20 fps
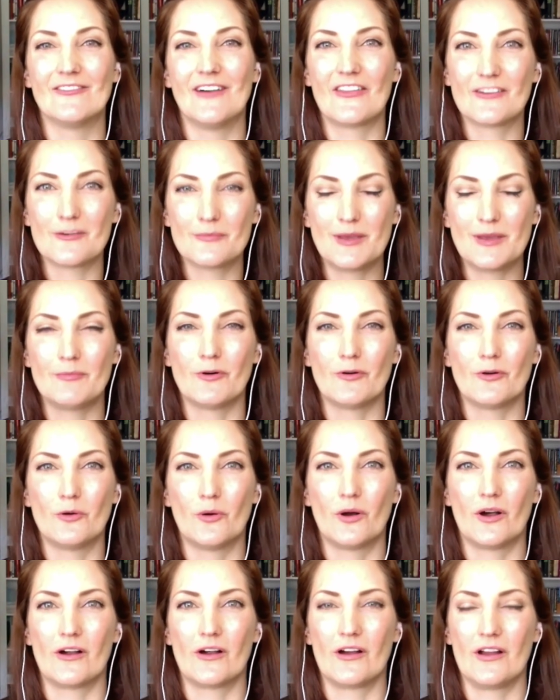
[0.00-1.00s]
other people who
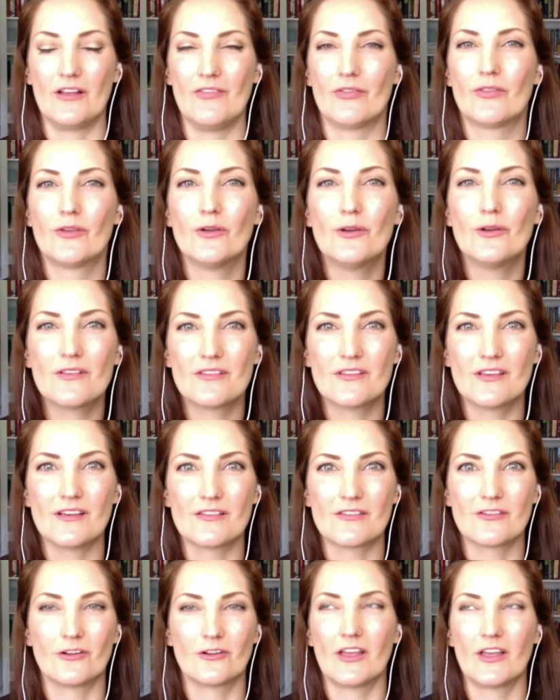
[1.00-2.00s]
are
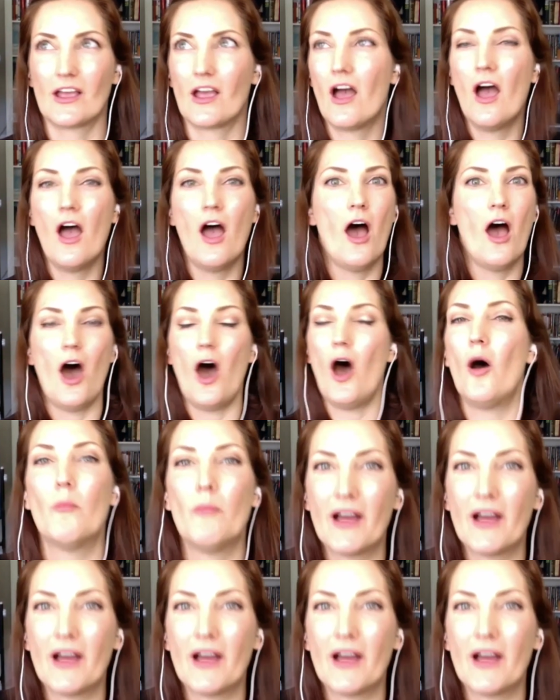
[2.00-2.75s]
enthusiasts and are like, oh